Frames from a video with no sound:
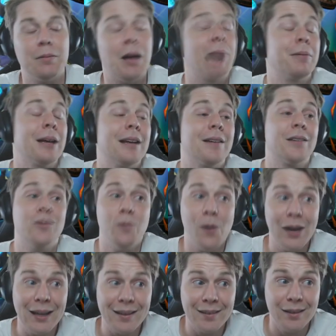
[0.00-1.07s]
Up against
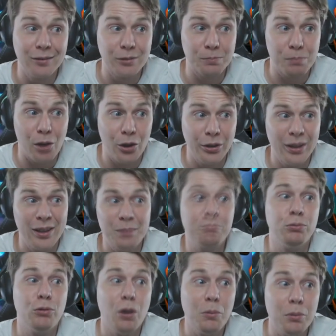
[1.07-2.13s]
quite a skilled opponent that
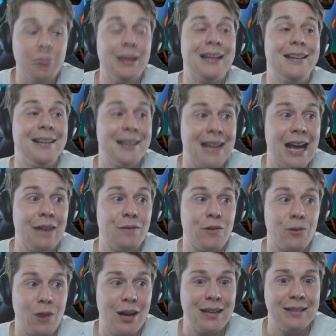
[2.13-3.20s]
probably didn't have the
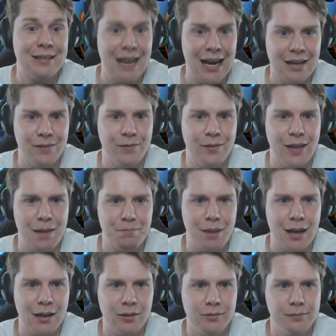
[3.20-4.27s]
right deck for that
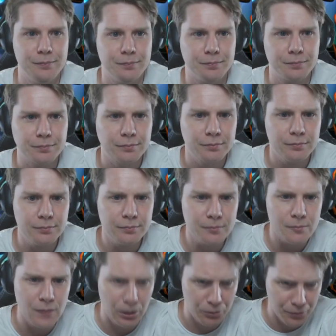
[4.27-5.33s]
battle.
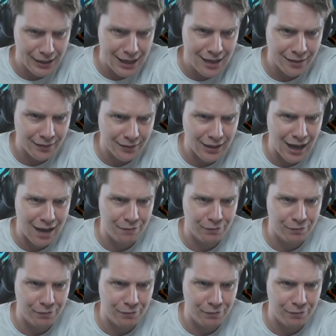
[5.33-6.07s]
We're next going to have a